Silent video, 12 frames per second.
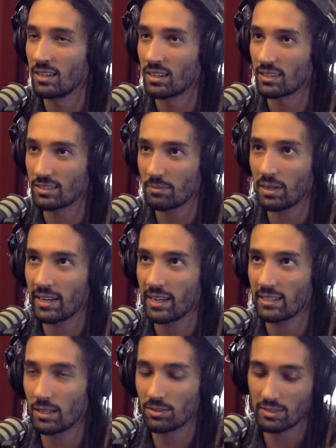Because in my
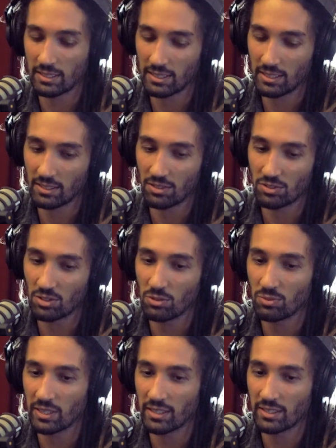head, I was thinking, there's no
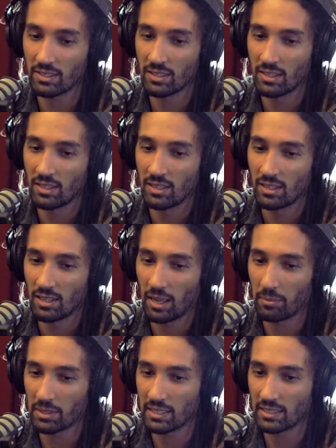way
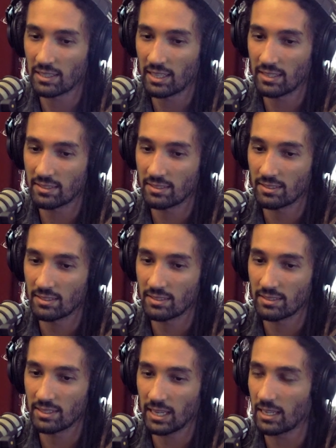I'm going to let
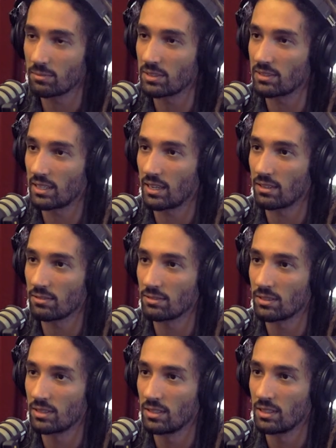the animals down
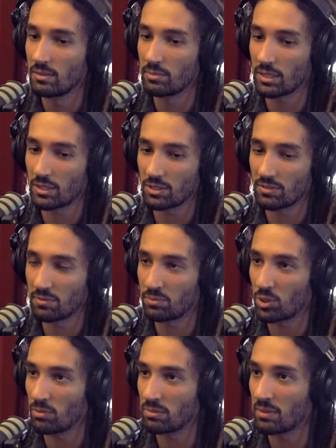because of a
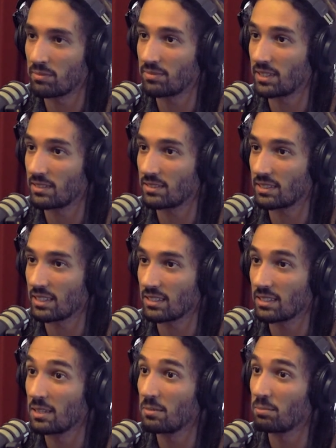problem I'm facing
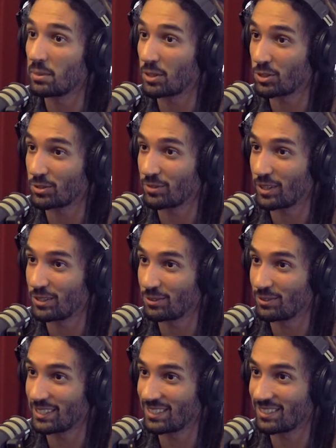because of other
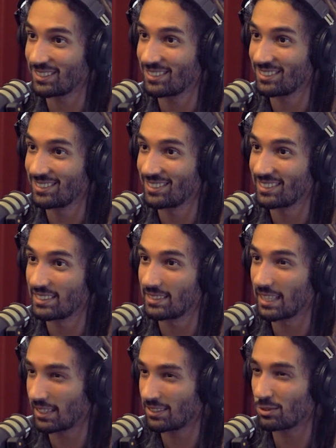vegans.
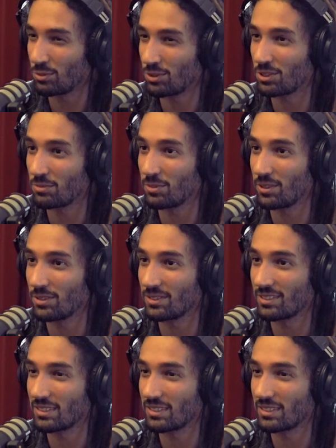That's the worst part.